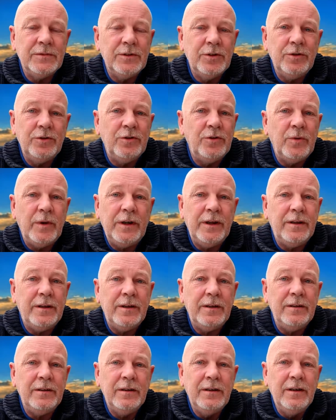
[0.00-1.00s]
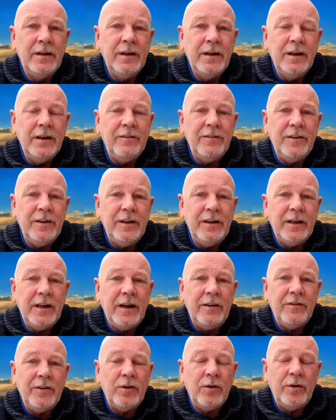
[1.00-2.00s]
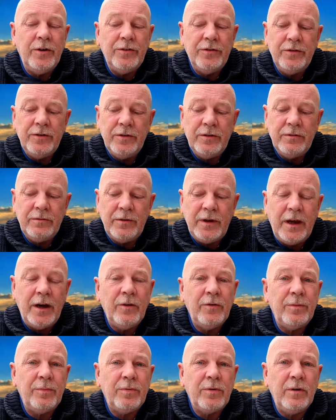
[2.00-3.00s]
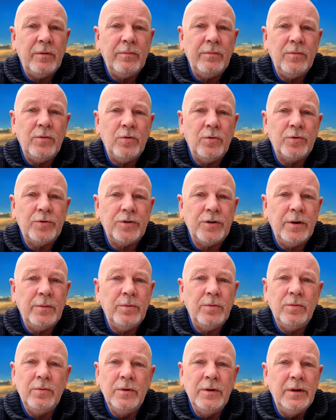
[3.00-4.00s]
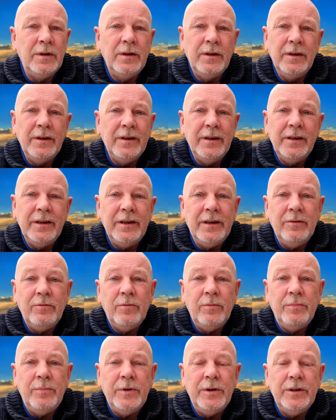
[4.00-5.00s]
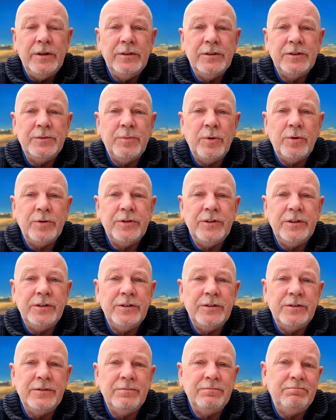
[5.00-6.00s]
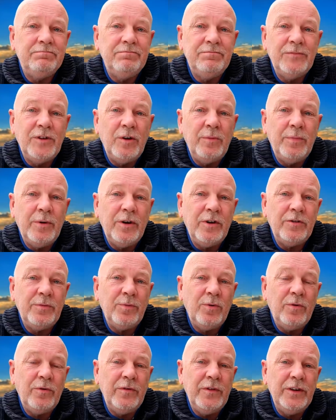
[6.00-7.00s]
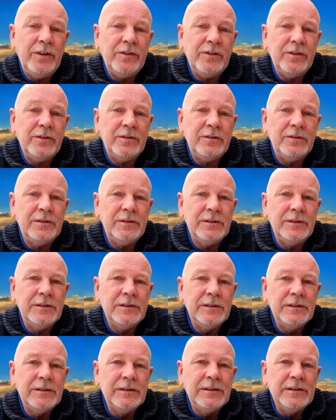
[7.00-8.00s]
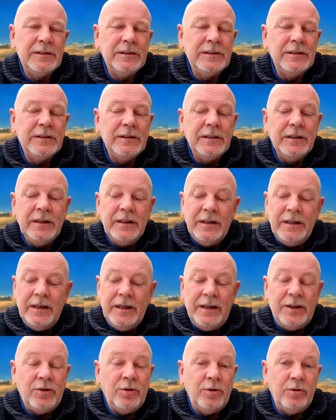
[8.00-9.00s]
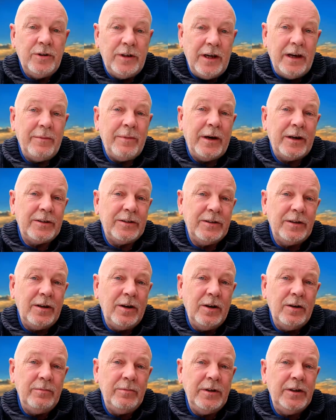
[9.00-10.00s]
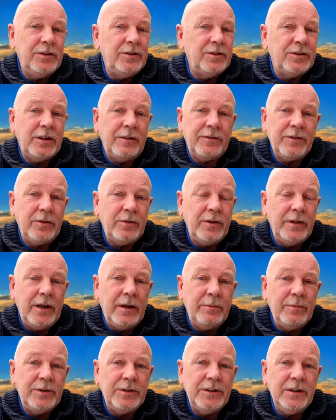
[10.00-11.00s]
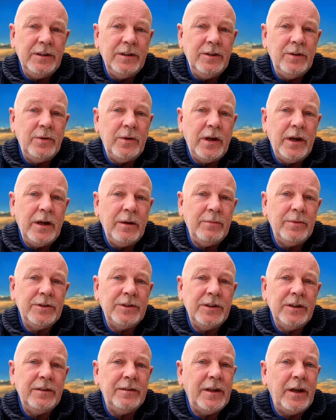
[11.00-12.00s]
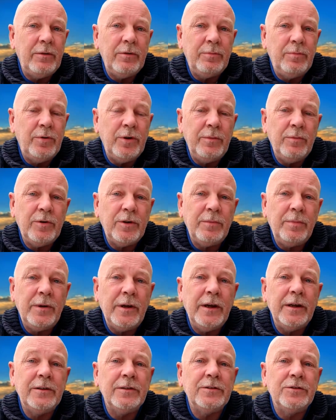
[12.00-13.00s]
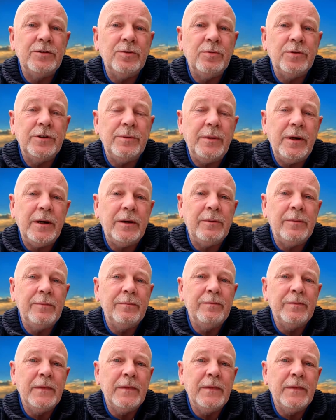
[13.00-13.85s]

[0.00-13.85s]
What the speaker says: couldn't do anything. If he ever got into health problem or trouble, he would be spotted as no passport or visa. He could get back to the home, he'd just have to go to the embassy, the UK embassy, and they would put him on a plane and sort him out.